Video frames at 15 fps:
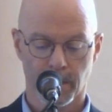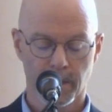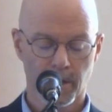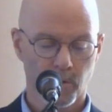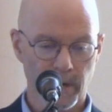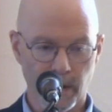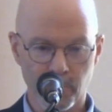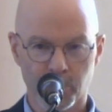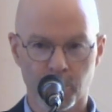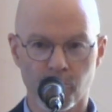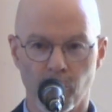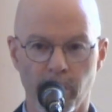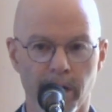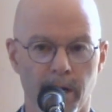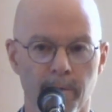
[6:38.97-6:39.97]
When I was
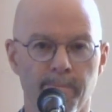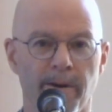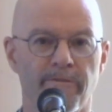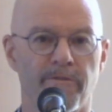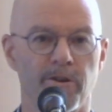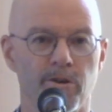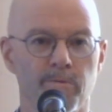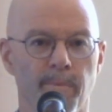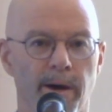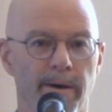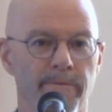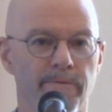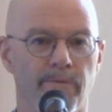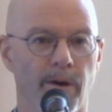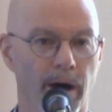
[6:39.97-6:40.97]
growing up, I feared
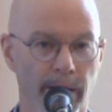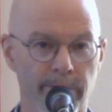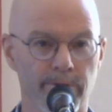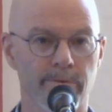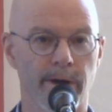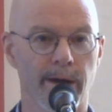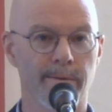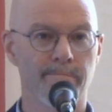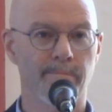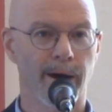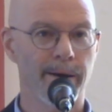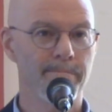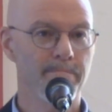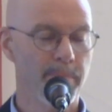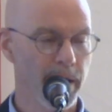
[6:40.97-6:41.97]
my father and
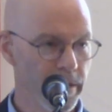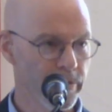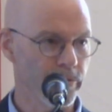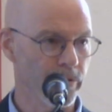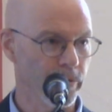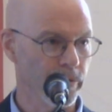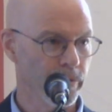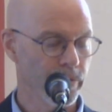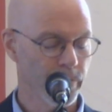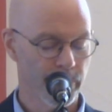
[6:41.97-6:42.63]
my mother.